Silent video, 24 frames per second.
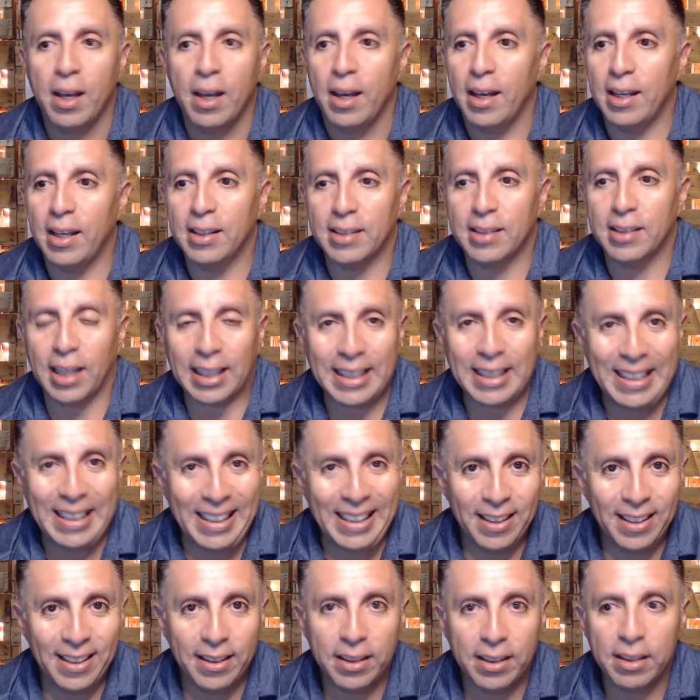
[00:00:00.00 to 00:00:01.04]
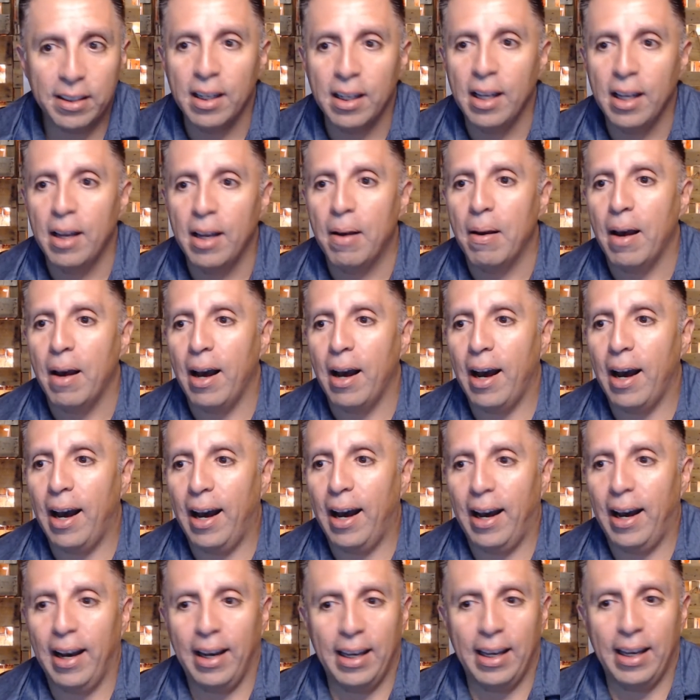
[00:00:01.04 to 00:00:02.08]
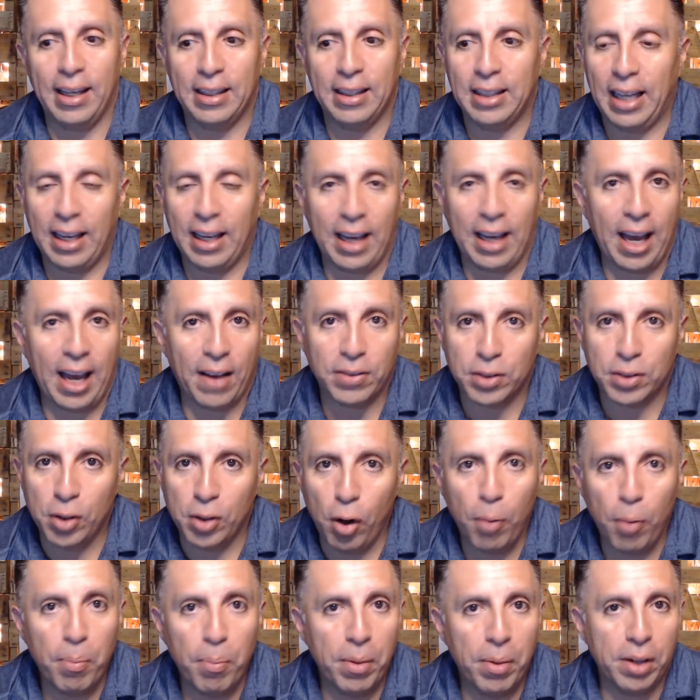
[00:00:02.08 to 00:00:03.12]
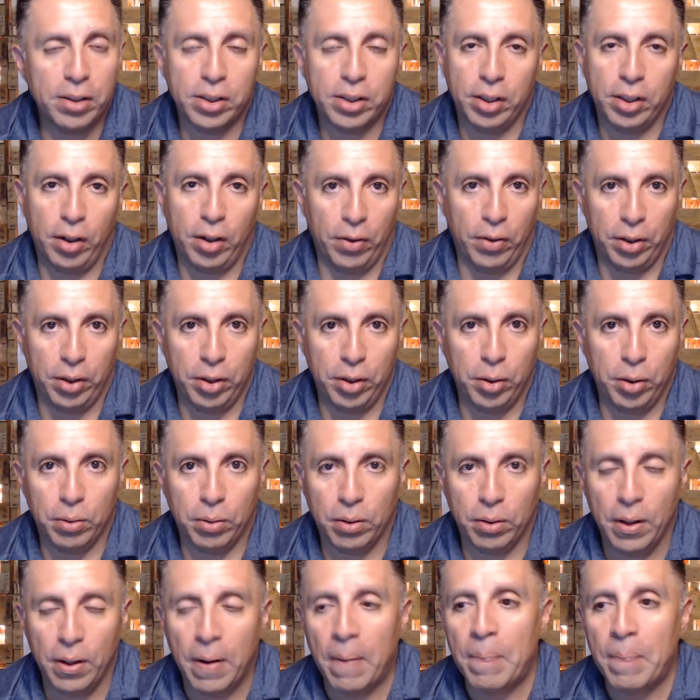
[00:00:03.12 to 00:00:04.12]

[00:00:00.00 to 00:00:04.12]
It's a killer that has no mercy over you.